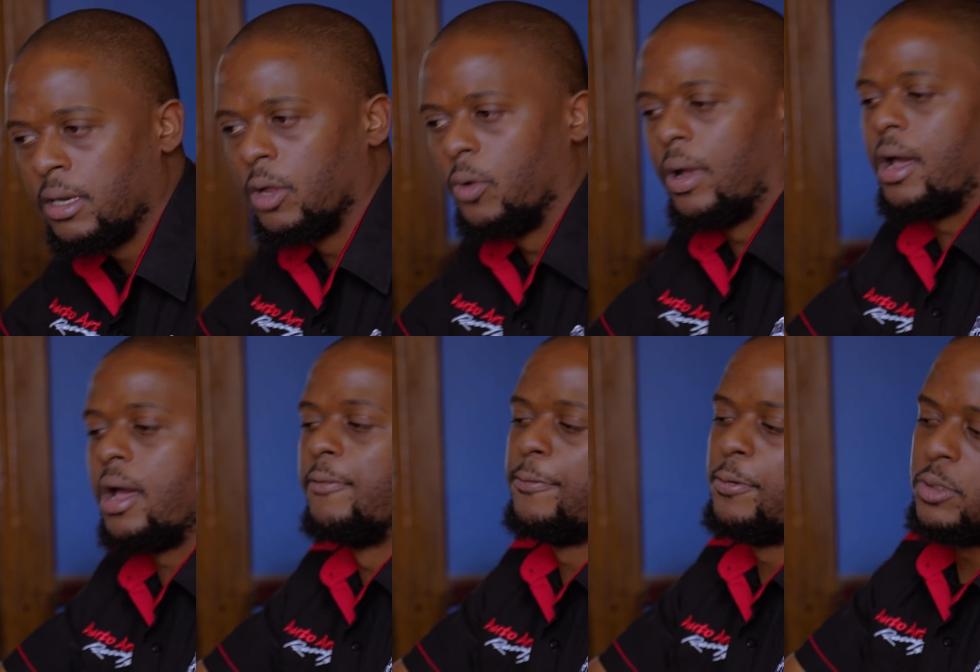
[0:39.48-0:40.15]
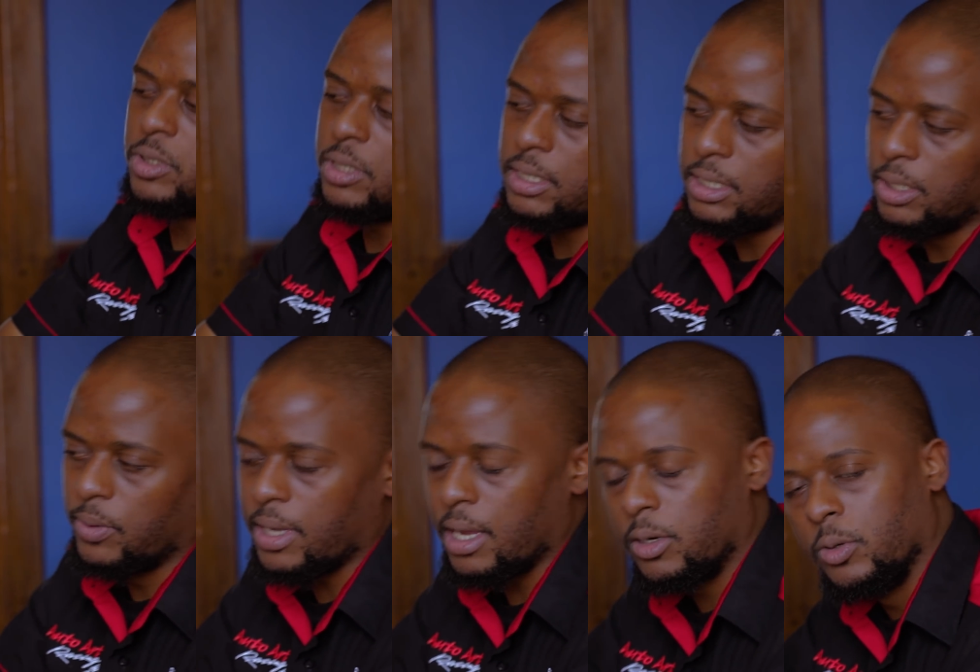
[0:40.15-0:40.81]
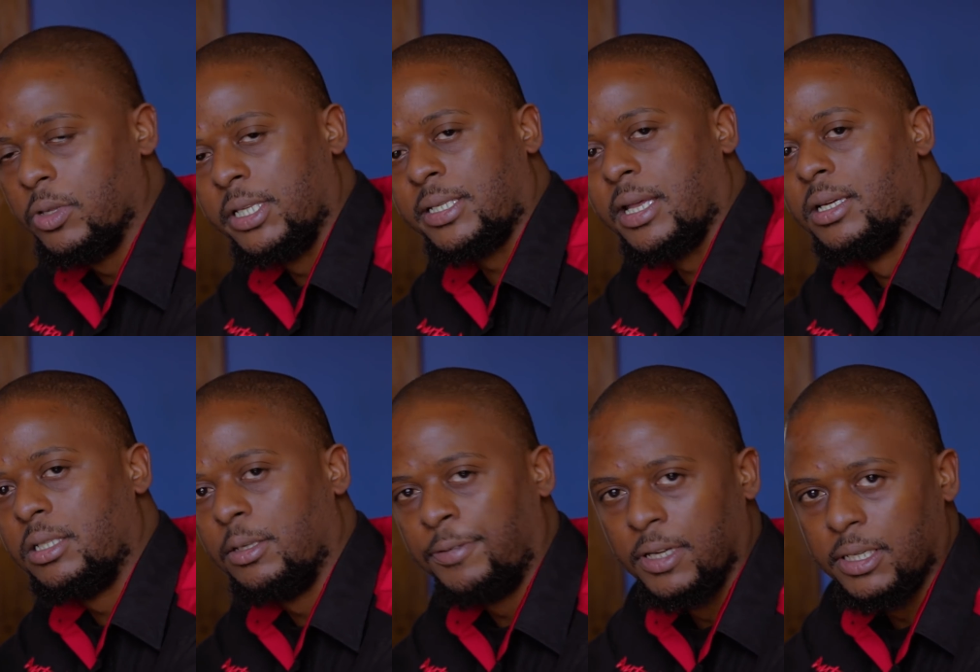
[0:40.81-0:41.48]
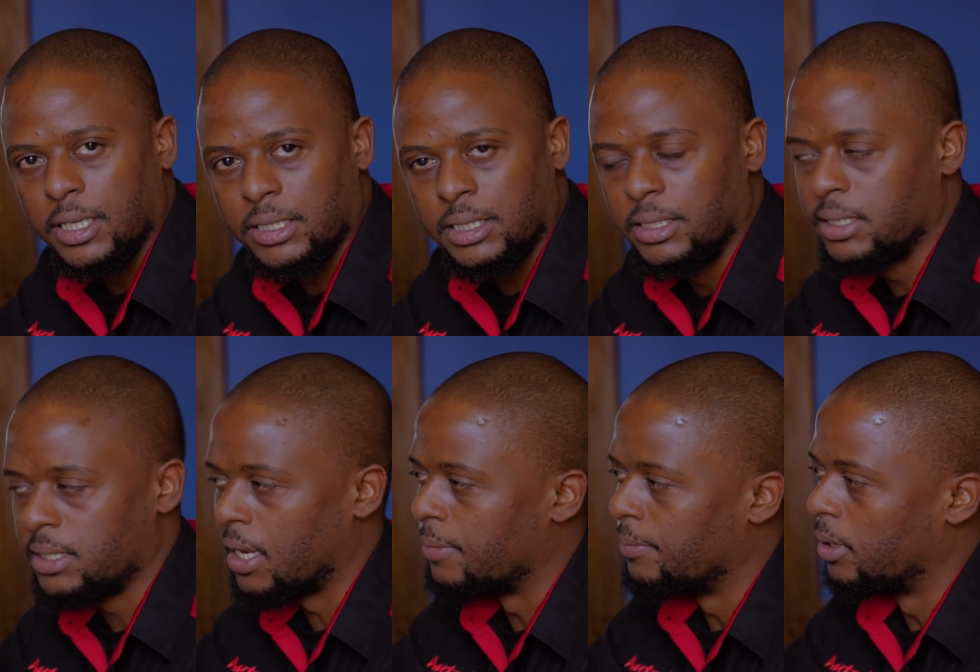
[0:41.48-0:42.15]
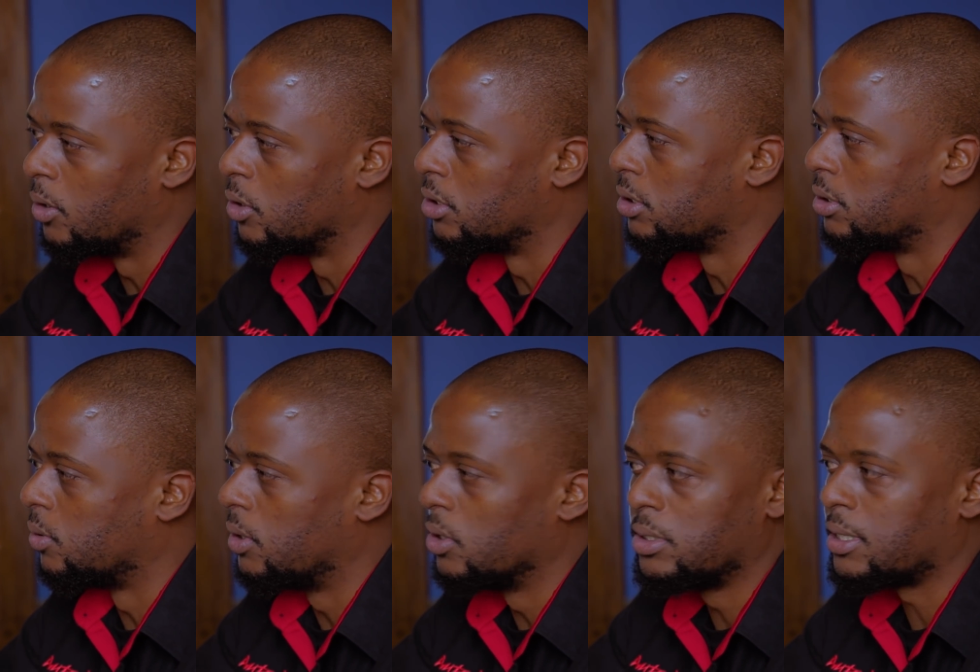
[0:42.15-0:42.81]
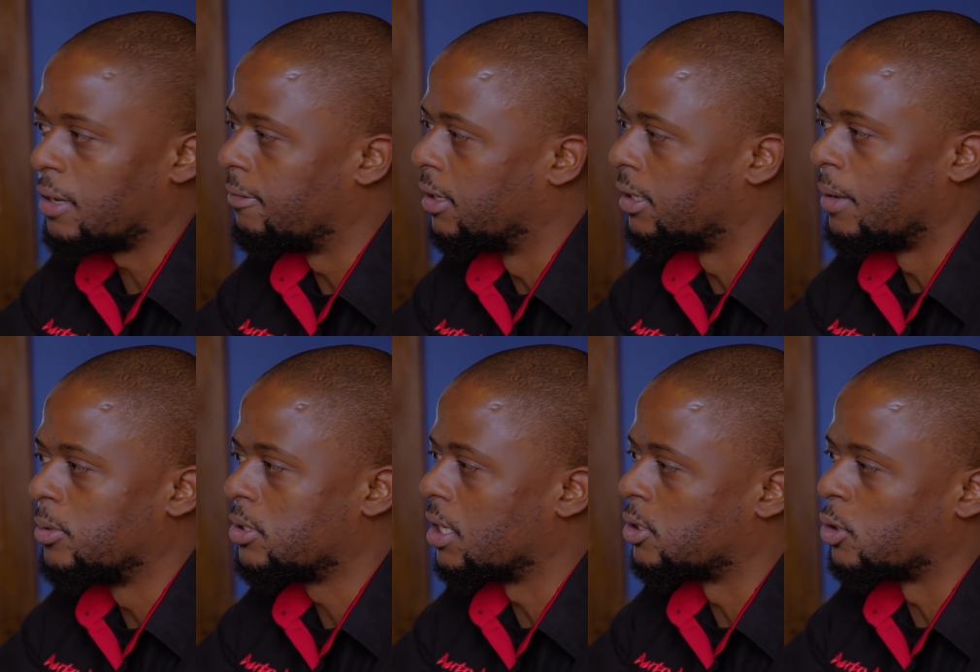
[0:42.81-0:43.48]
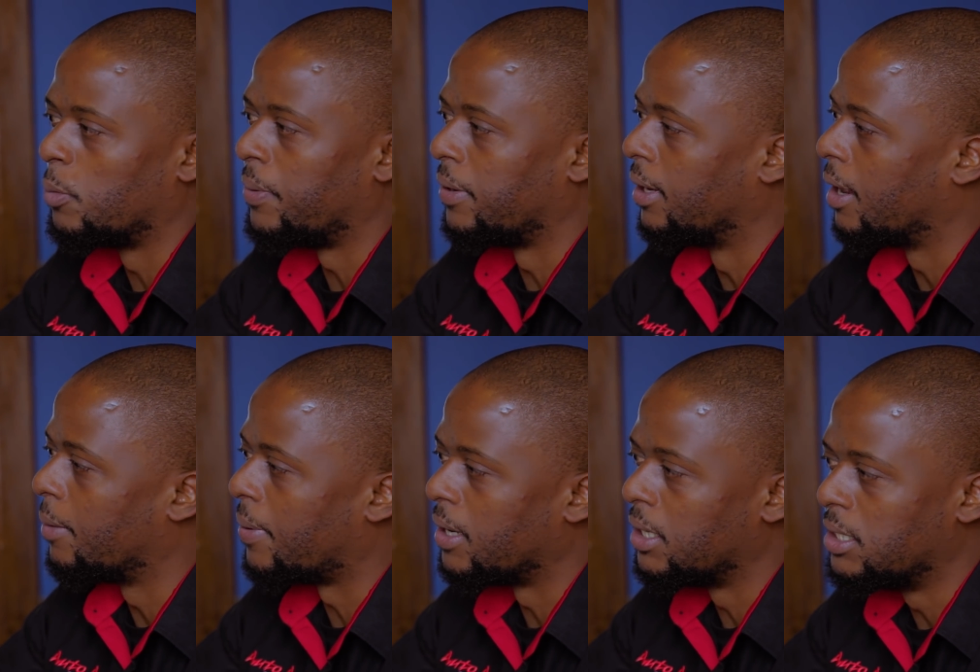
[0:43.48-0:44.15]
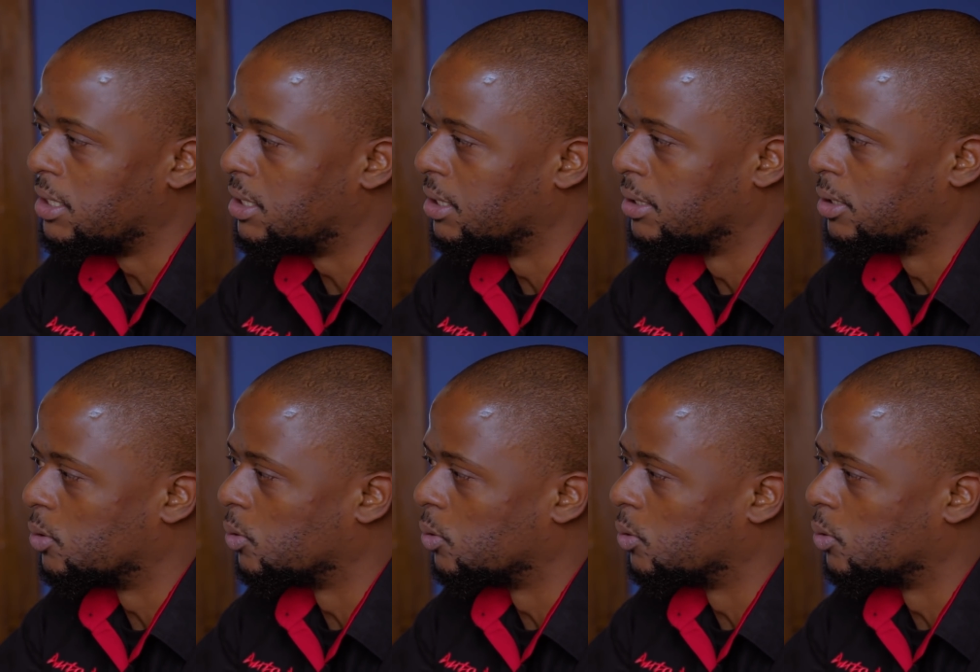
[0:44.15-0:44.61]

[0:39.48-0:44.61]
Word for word: So uh, unfortunately, we can't do the scientific test this time because we don't have the time start opening up an engine.